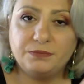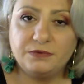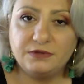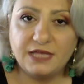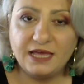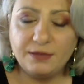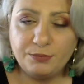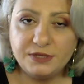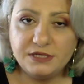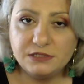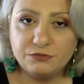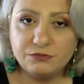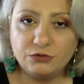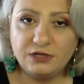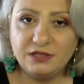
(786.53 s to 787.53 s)
die
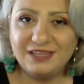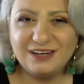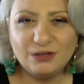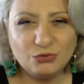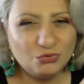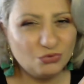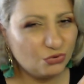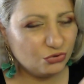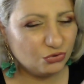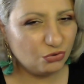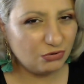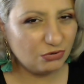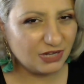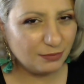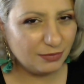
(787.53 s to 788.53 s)
peacefully, then you do not
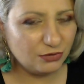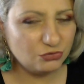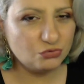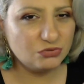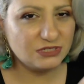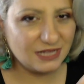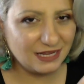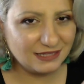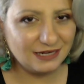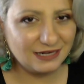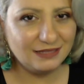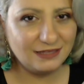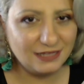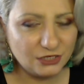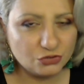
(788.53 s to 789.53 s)
talk about suicidal
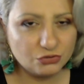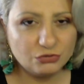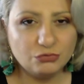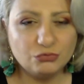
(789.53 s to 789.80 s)
ideation.